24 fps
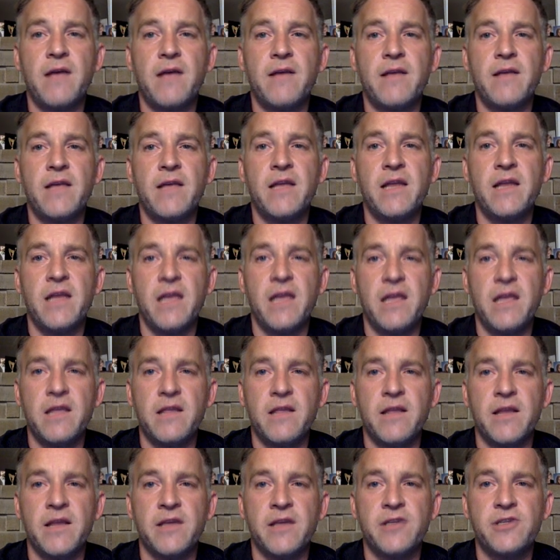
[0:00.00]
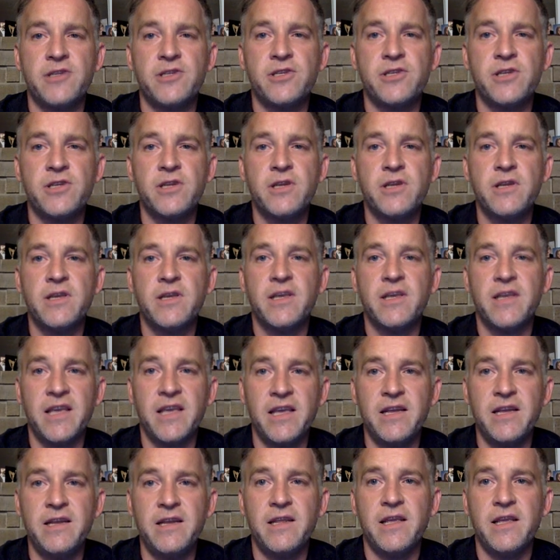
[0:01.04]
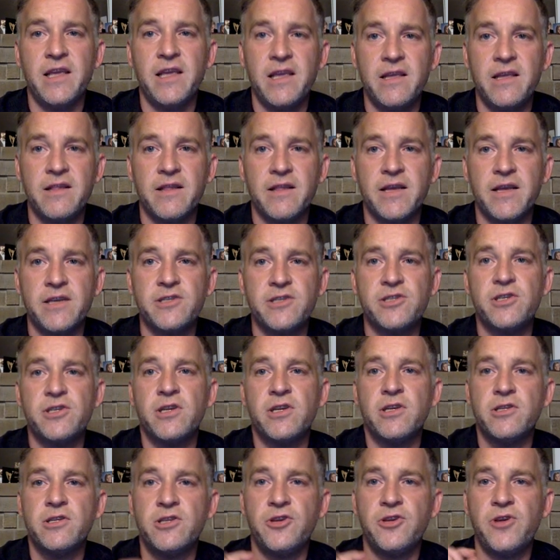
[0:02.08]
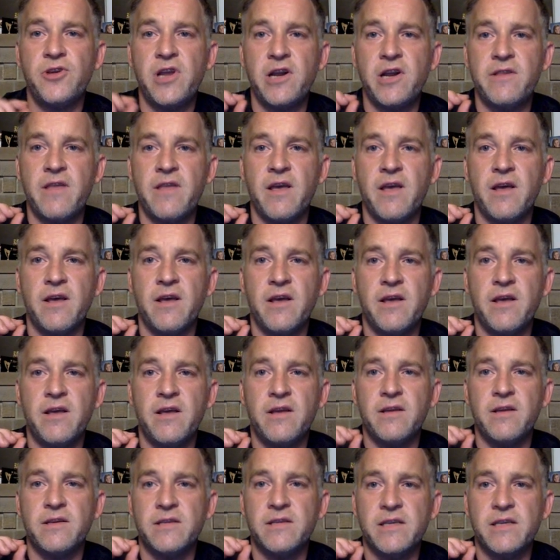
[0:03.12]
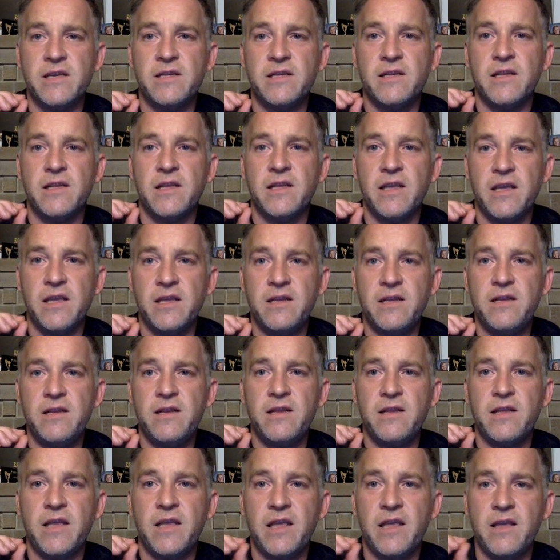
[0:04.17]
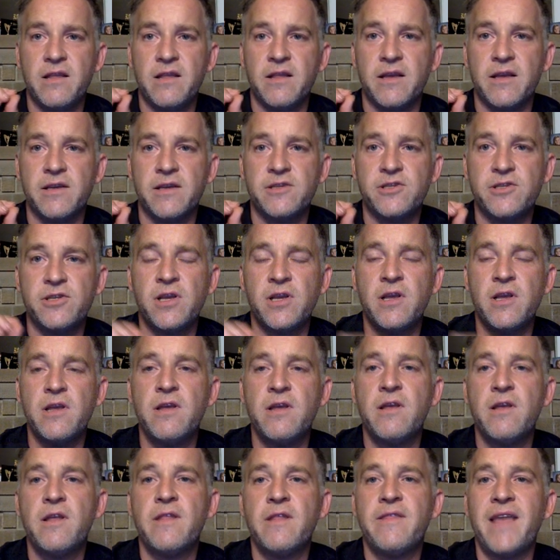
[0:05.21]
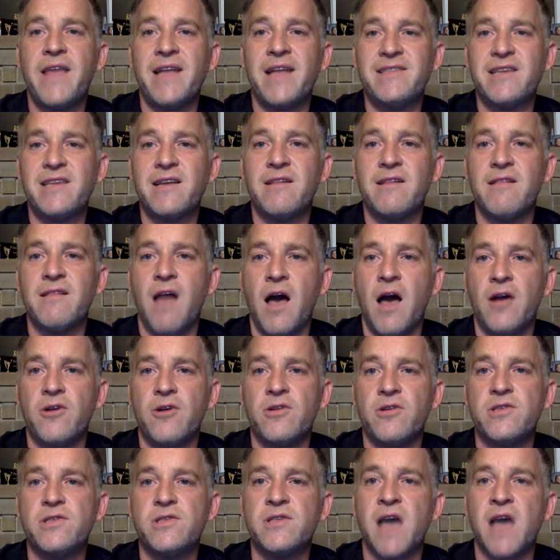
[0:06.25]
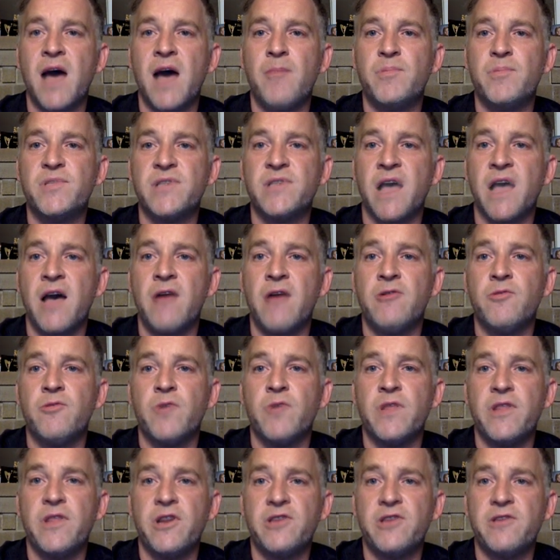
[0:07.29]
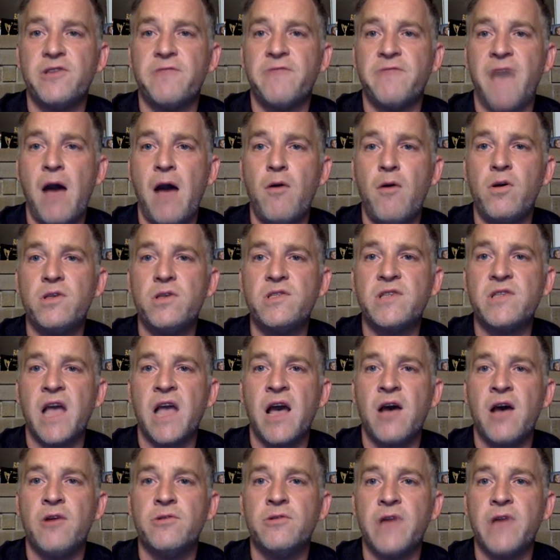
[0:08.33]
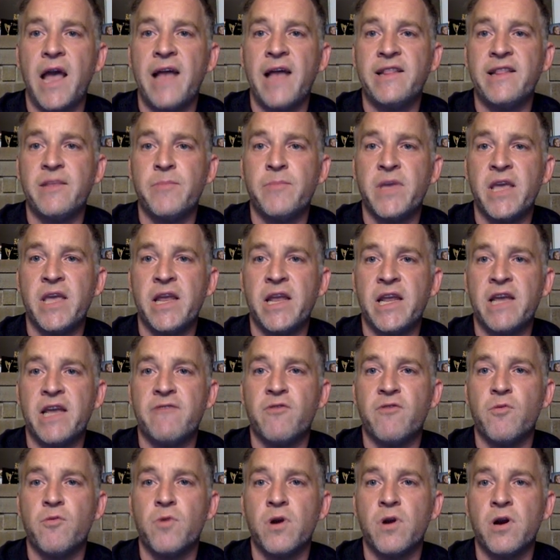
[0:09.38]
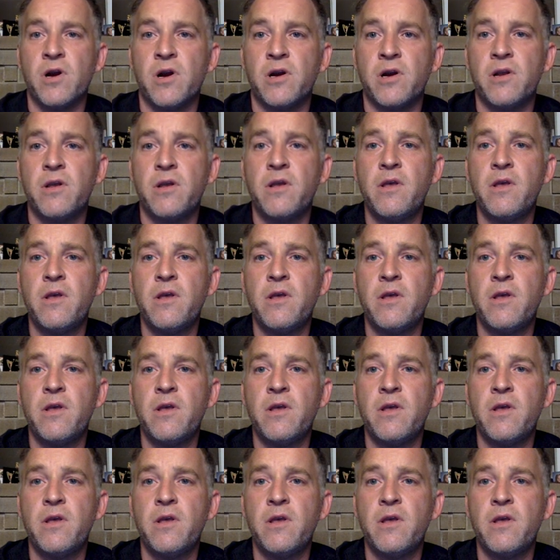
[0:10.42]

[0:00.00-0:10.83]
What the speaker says: in English, do you hear the in English? That's a glottal stop sound. When there's a vowel sound at the beginning of a word,